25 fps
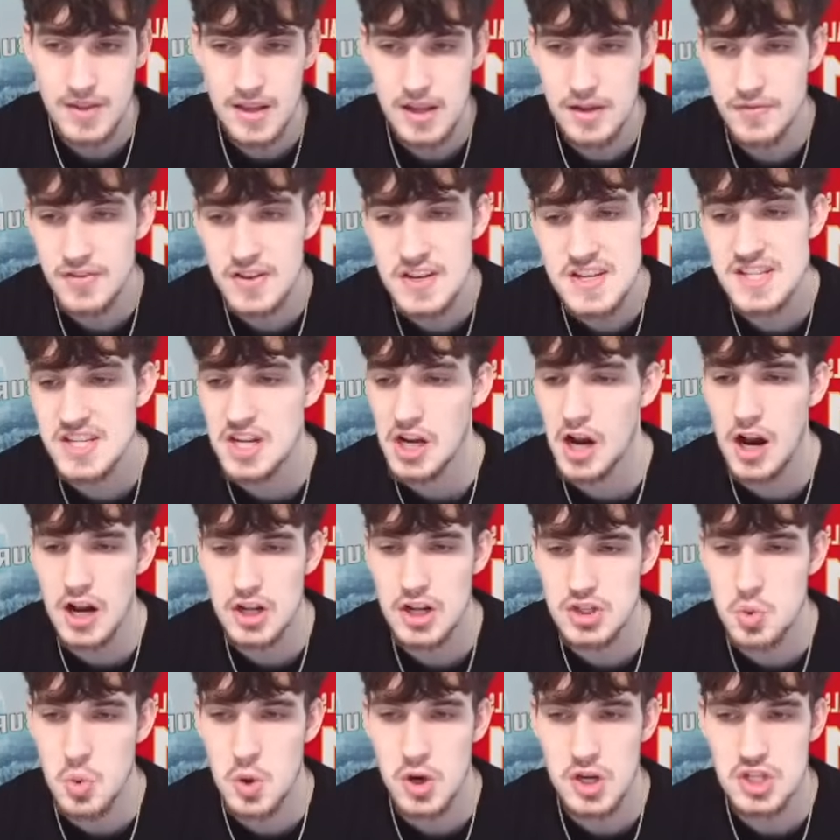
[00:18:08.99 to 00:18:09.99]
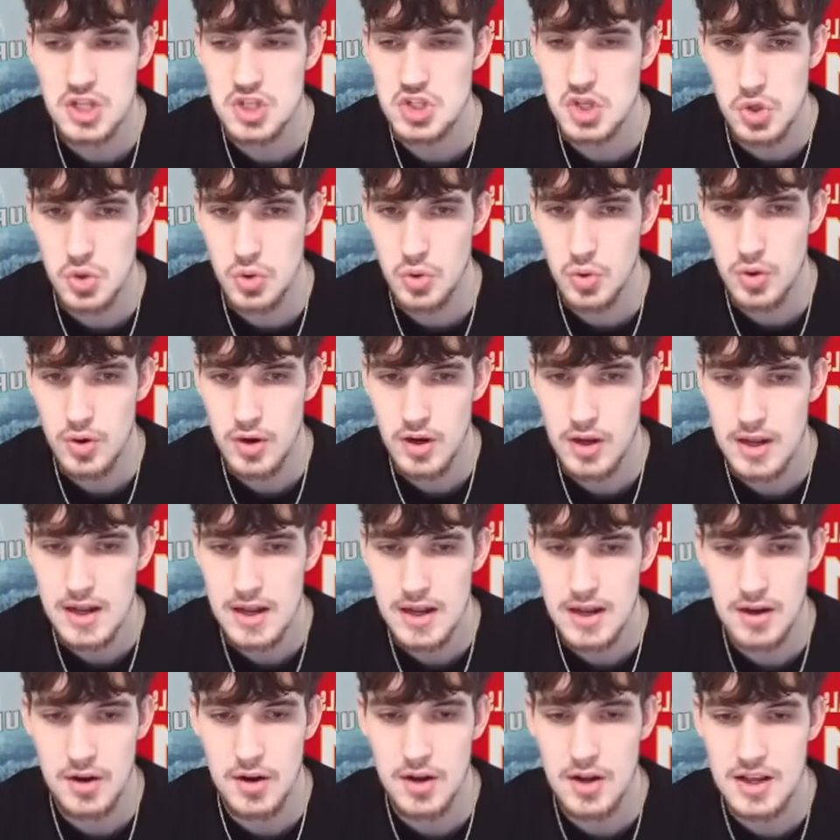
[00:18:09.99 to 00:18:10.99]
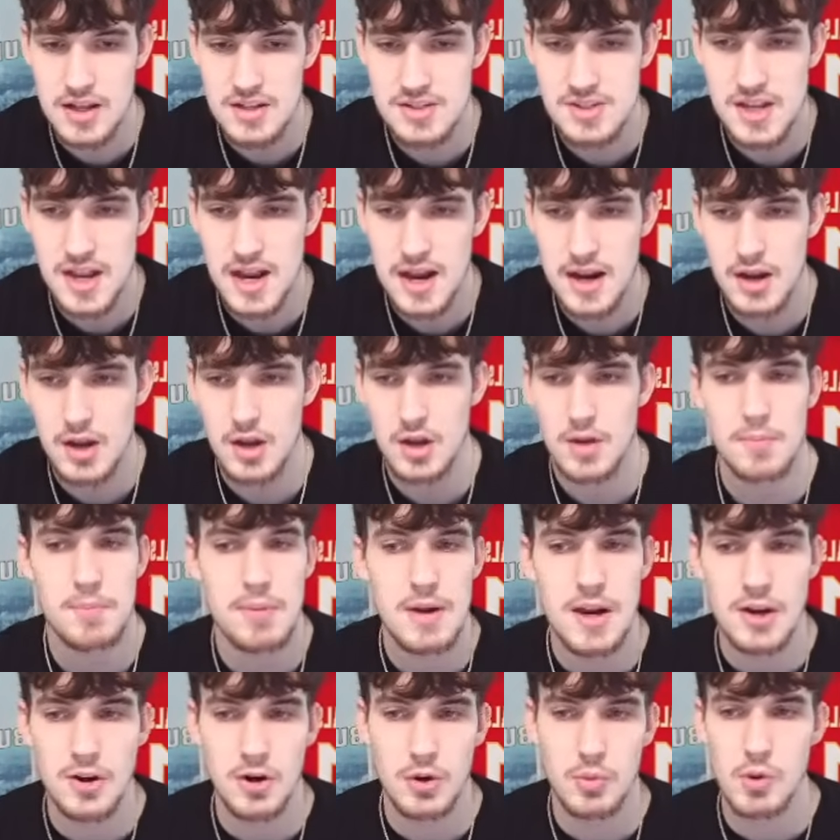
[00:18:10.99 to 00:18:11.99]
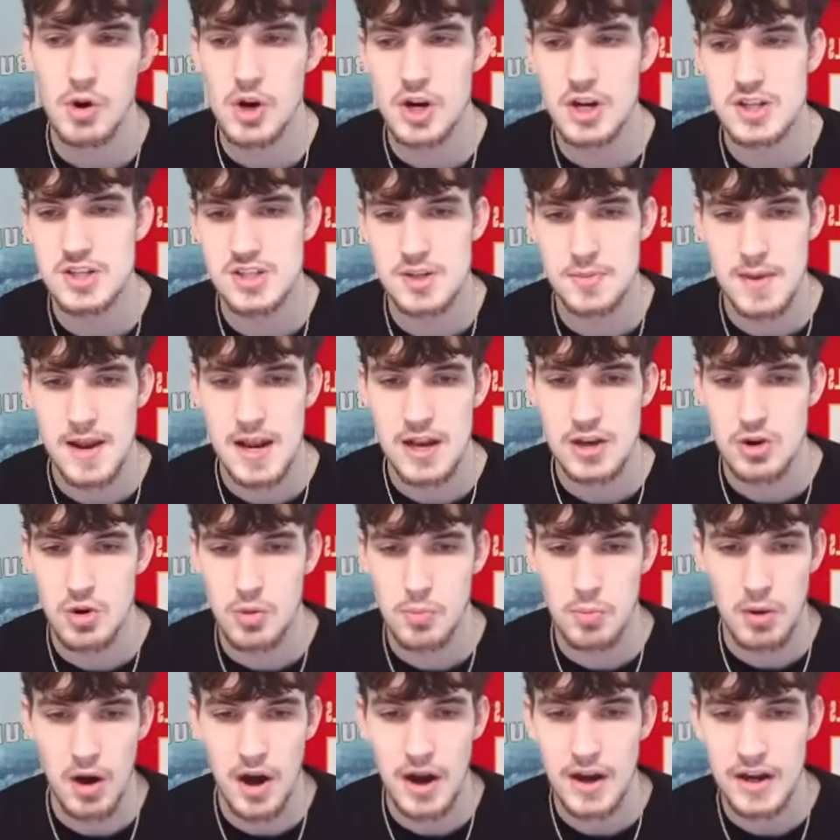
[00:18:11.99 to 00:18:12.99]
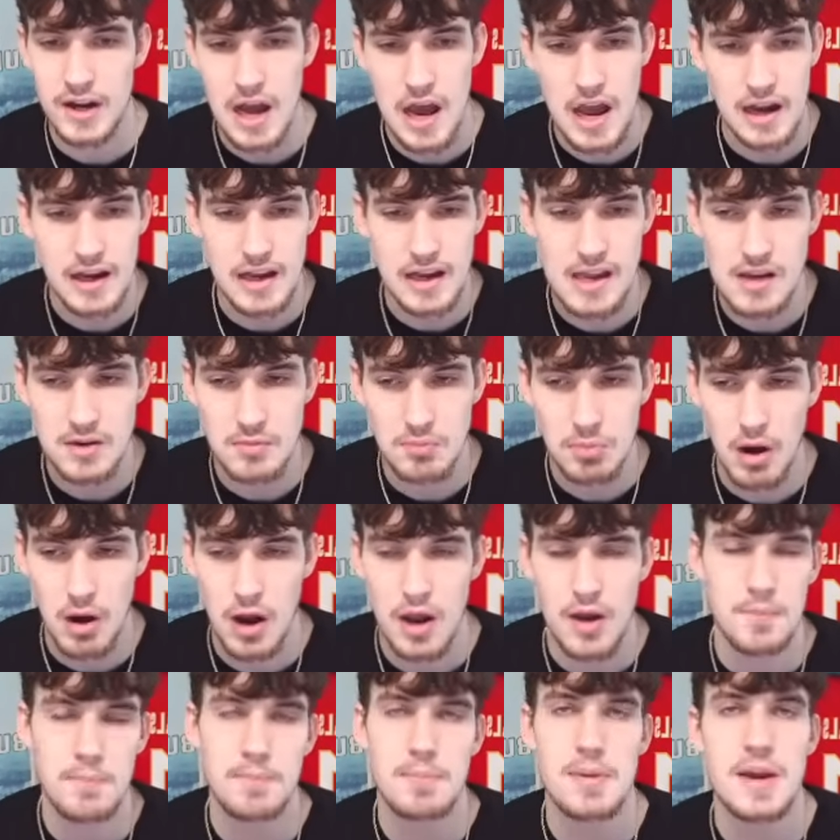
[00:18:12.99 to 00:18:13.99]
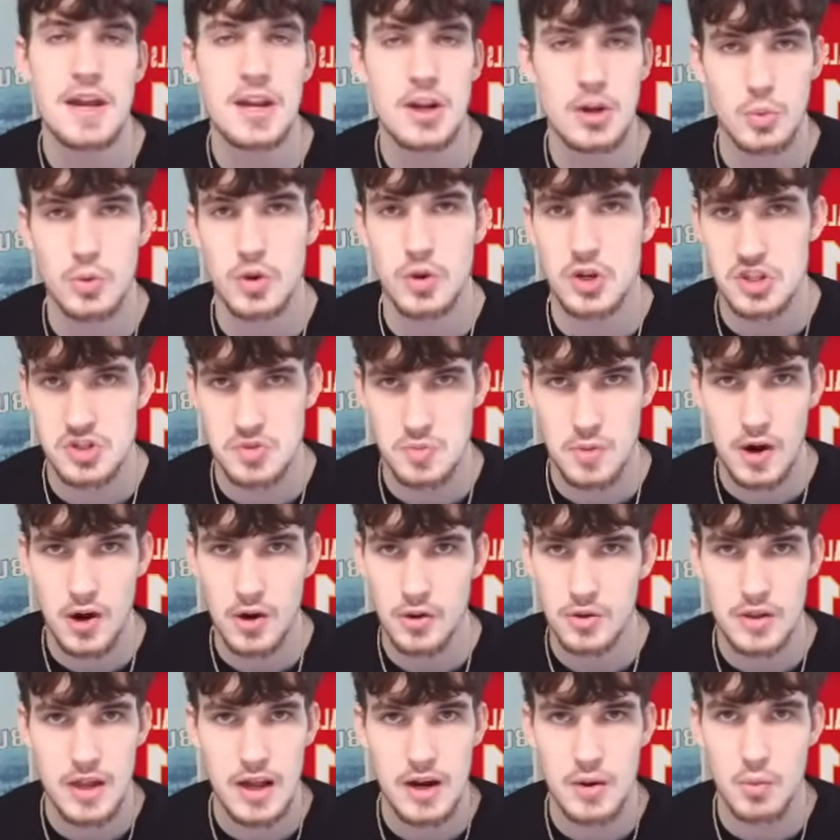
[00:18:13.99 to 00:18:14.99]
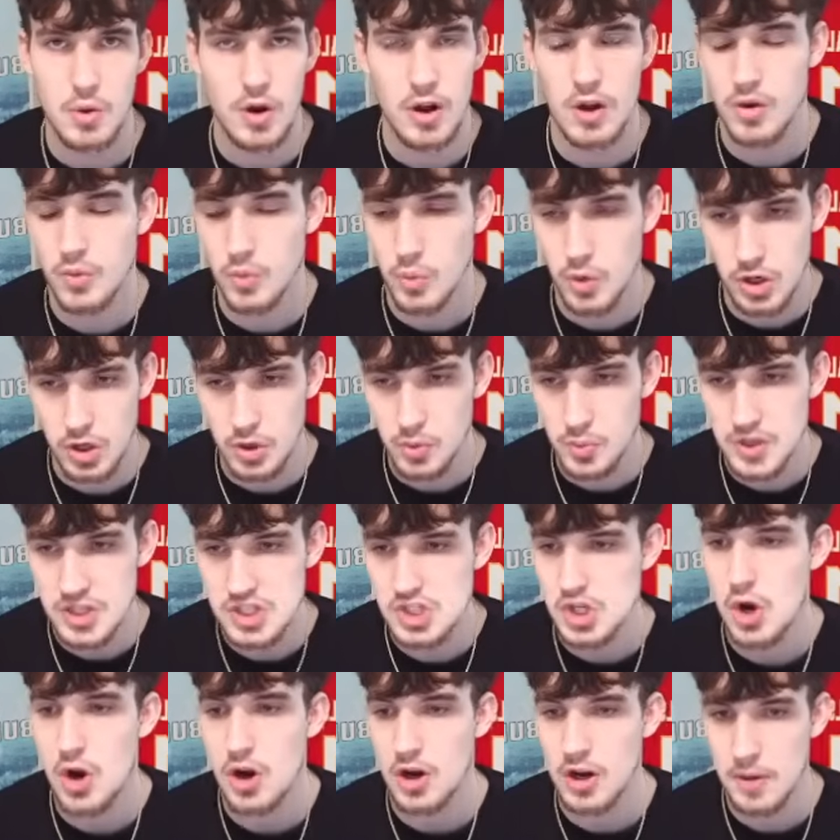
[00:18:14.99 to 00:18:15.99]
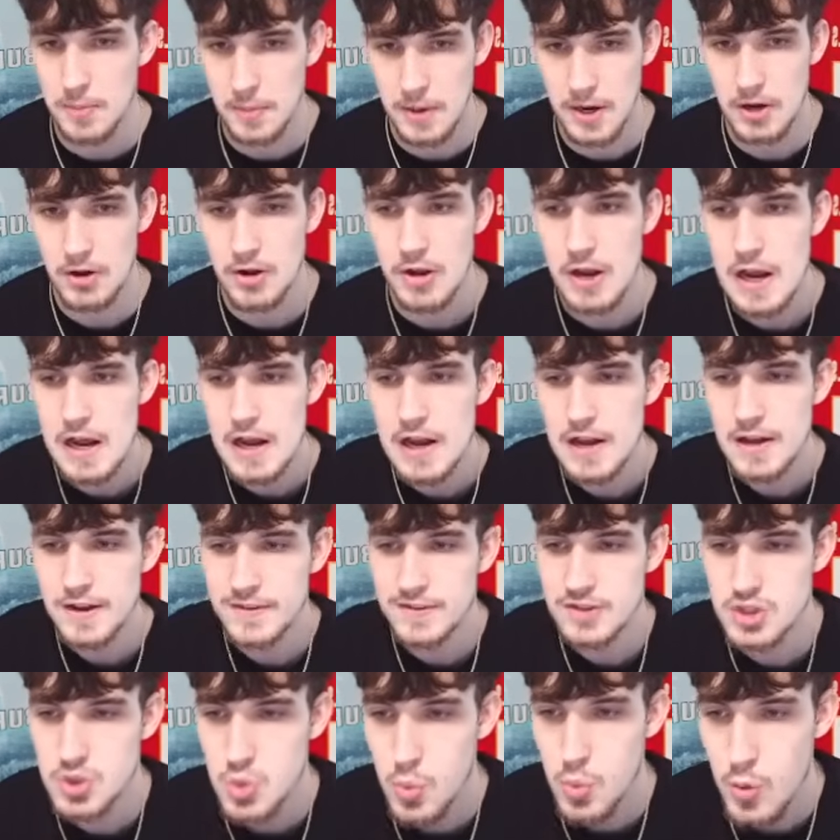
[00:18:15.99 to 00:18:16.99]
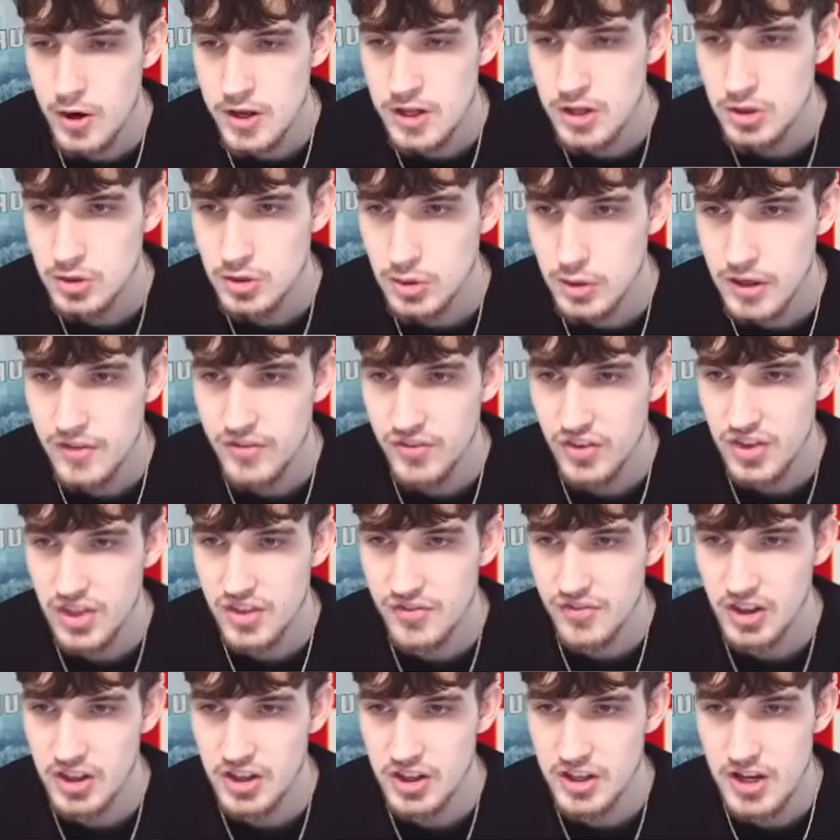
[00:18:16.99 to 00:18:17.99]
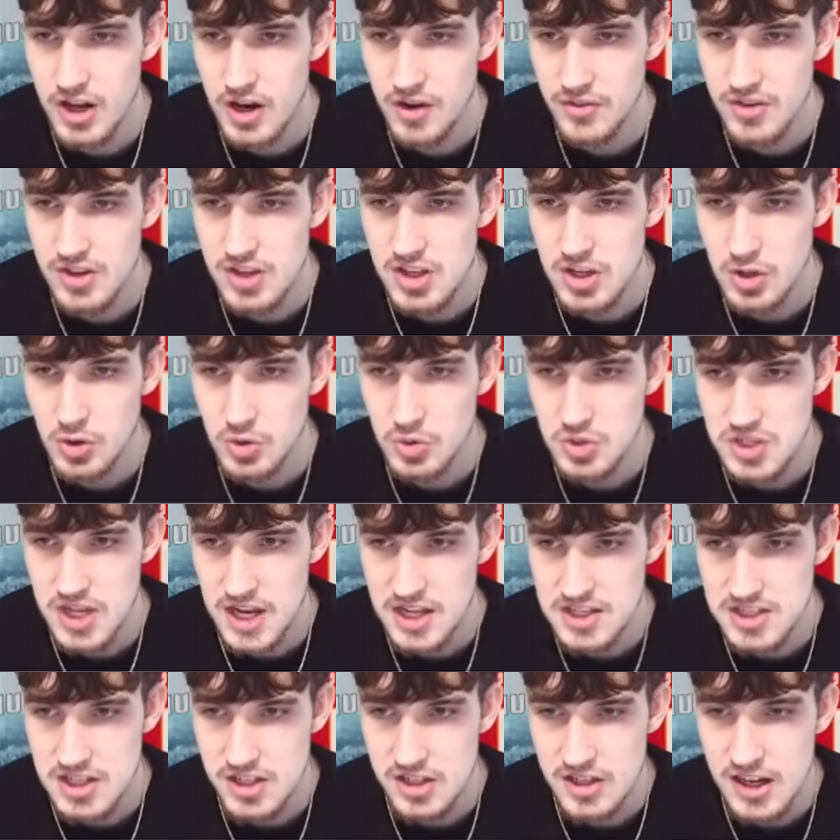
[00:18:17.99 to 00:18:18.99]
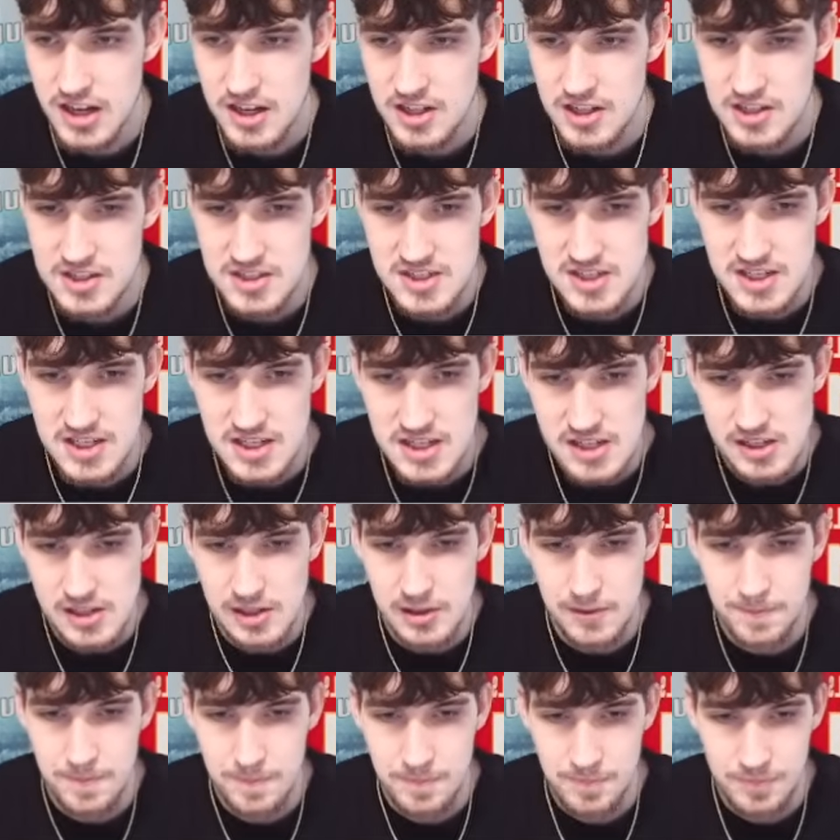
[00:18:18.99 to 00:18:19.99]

If he's here at 22, and it's like Peter Woods, Emmanuel Pregnon, Peter Woods, bro. Like, what are we talking about? 23 for the Philadelphia Eagles. I took Kenyon Sadiq.